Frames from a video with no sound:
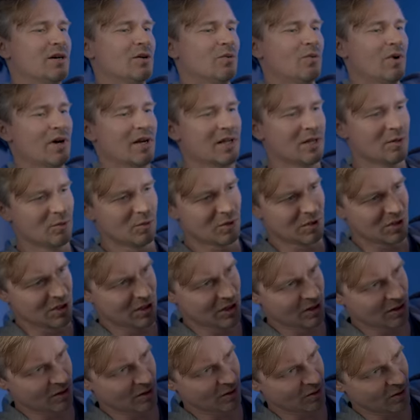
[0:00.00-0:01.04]
What you would
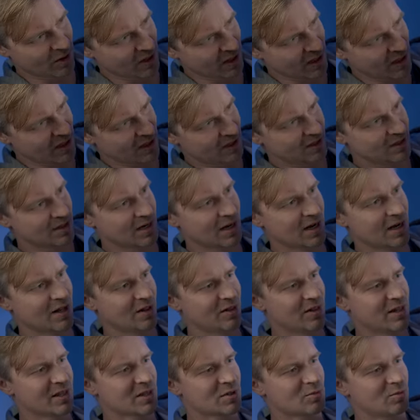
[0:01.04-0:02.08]
do is
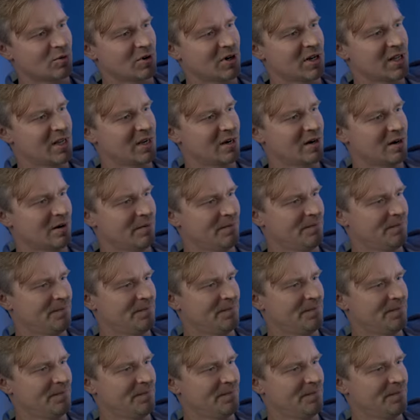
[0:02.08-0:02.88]
this one here,